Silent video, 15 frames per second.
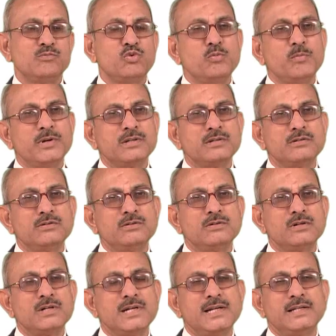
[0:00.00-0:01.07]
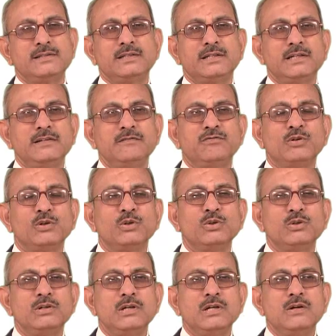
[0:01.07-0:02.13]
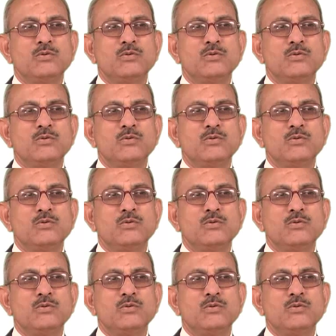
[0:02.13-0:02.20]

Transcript: movements do not necessarily follow